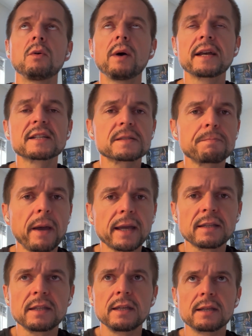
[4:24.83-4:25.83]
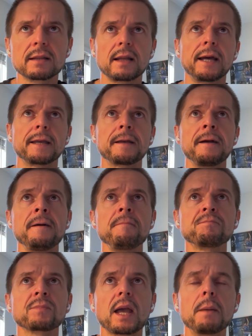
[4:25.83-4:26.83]
expecting like
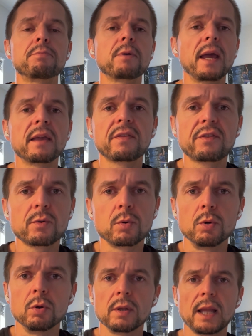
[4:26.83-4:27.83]
a breakthrough,